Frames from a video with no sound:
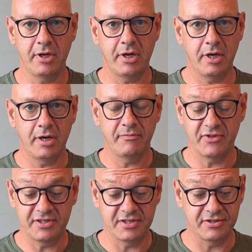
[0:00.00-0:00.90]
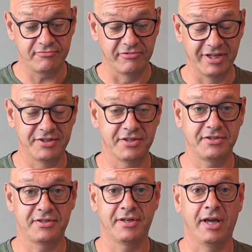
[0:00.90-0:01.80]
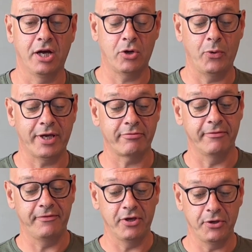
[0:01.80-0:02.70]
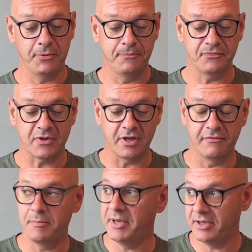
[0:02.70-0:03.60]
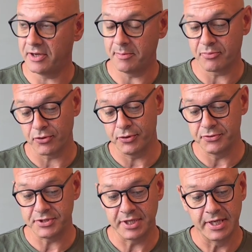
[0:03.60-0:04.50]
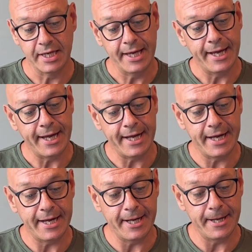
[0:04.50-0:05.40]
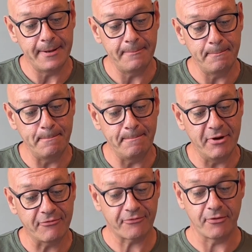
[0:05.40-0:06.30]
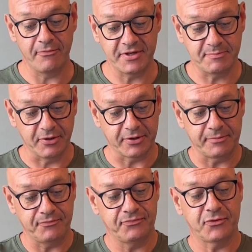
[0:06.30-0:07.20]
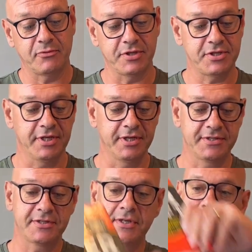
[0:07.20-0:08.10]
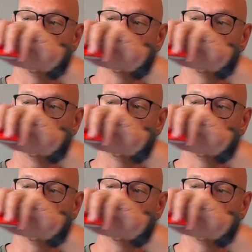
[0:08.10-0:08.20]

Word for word: um, this is really just a quick review of a beer that I brewed um, from this book, which is